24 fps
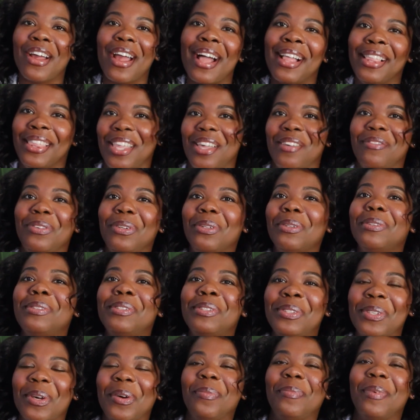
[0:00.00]
I love you
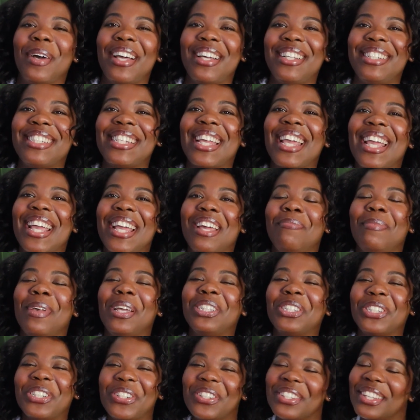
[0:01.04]
so much, and make
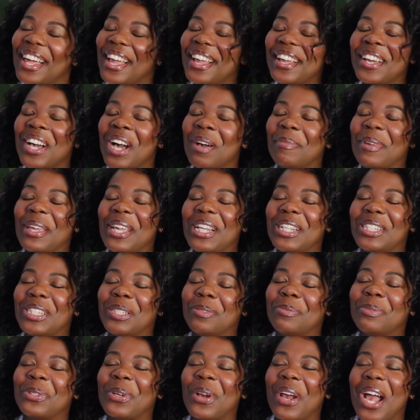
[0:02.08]
sure you like, comment, and
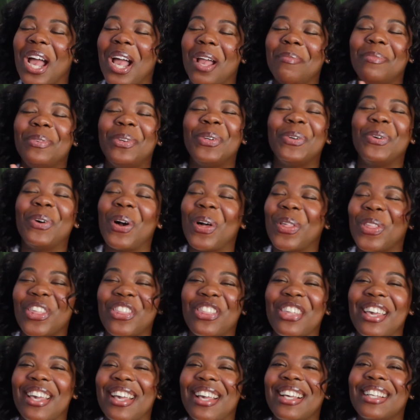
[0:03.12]
subscribe. Do all the
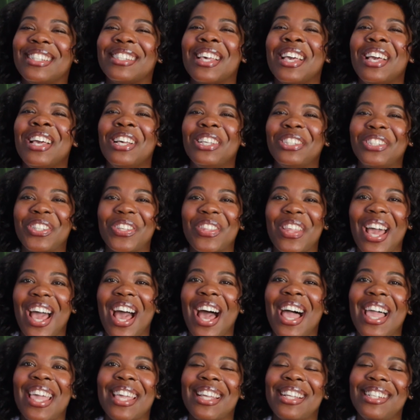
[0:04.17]
things so that
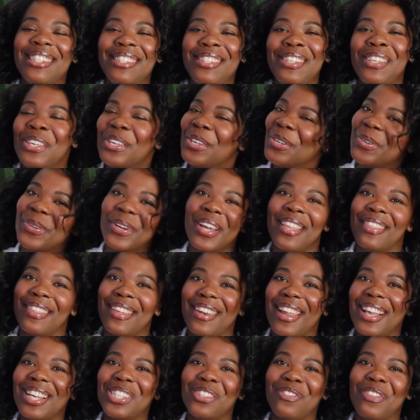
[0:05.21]
I can see you in the
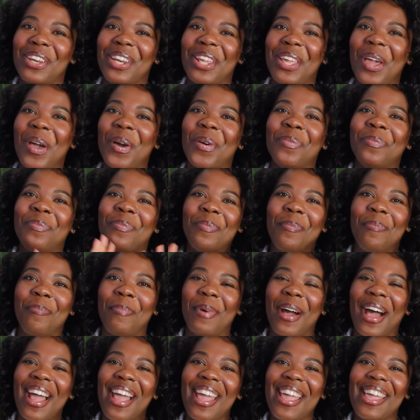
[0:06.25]
next video.
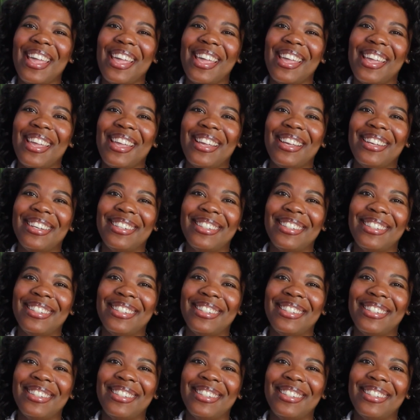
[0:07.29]
Bye.